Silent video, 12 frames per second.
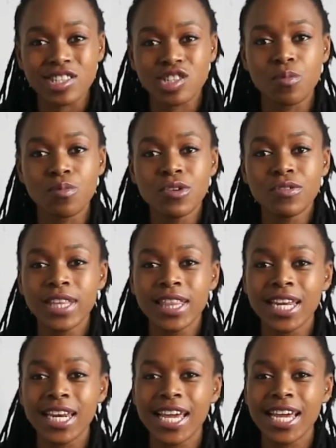So moving
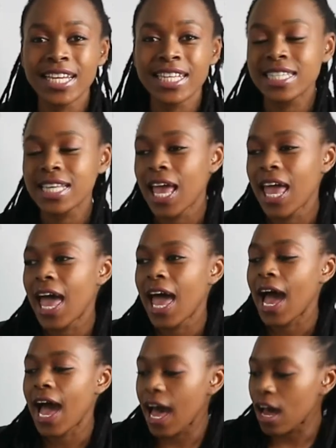the legs
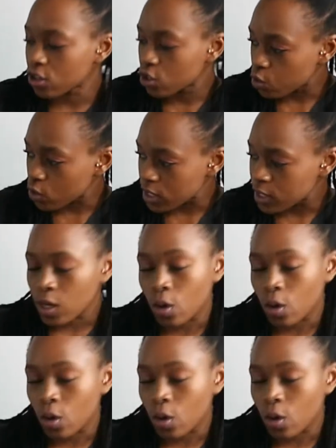outwards